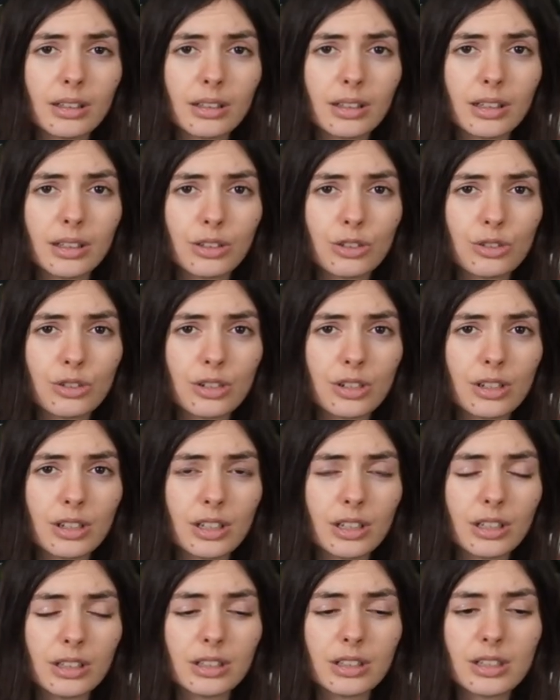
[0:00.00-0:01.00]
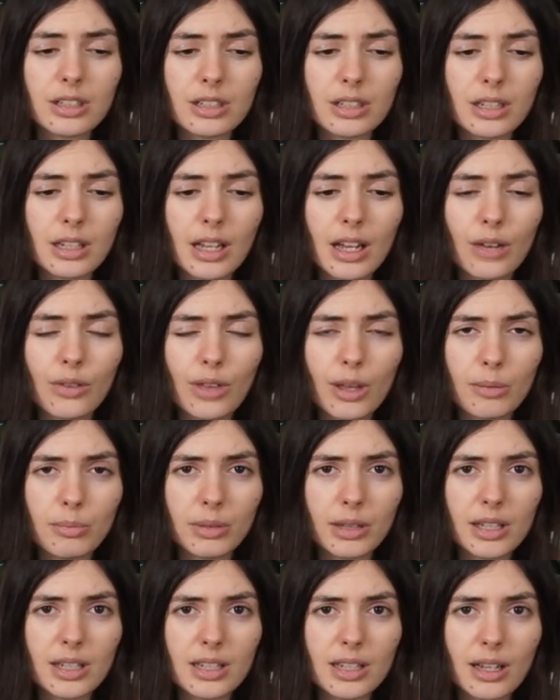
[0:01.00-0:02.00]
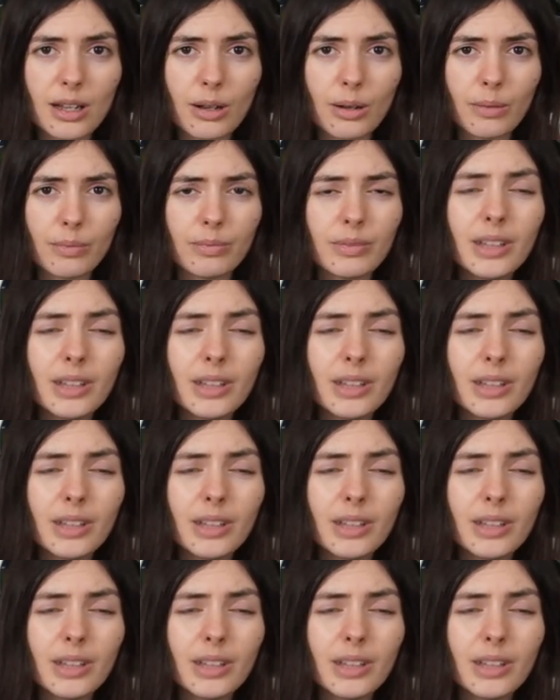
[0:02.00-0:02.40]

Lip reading: intrigued to see how that plays out.